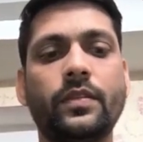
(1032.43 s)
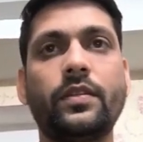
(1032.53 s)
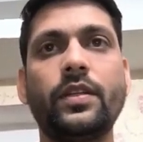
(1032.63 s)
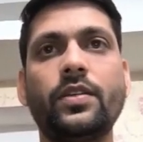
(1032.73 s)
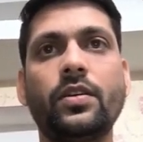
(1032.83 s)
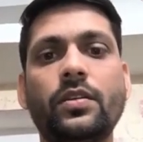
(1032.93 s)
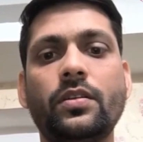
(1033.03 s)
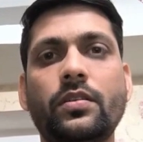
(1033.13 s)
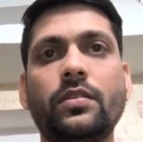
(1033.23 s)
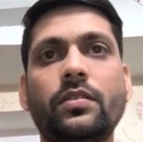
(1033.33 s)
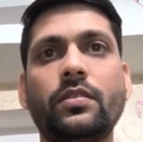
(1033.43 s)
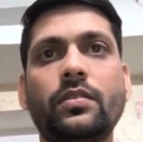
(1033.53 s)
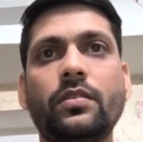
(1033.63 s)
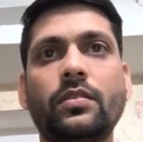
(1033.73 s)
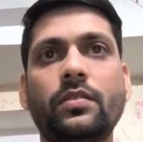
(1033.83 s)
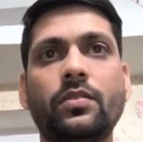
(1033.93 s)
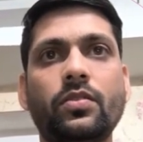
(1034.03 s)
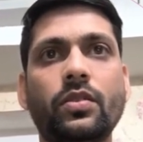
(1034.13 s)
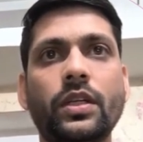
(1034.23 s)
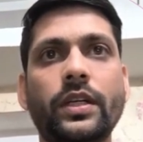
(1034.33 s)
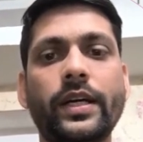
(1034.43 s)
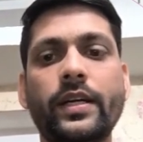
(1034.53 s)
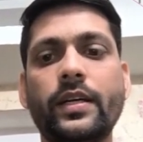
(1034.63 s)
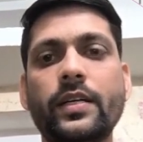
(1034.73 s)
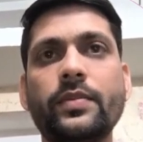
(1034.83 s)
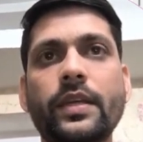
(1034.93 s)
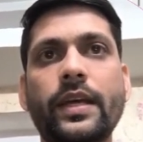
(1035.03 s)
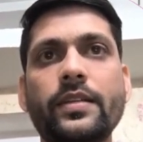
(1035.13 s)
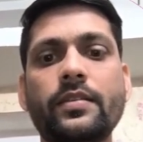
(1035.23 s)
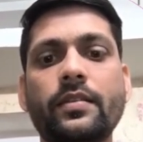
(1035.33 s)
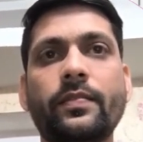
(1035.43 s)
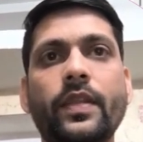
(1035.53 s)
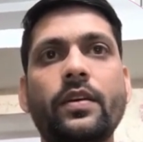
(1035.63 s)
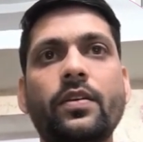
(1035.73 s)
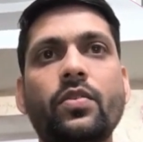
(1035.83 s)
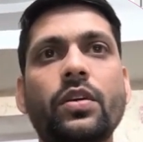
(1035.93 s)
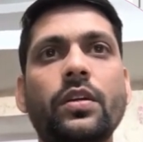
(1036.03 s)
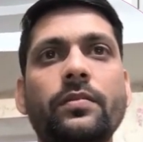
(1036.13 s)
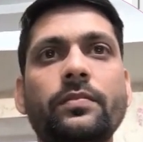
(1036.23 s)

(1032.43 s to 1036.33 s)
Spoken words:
T dot total target trips as total.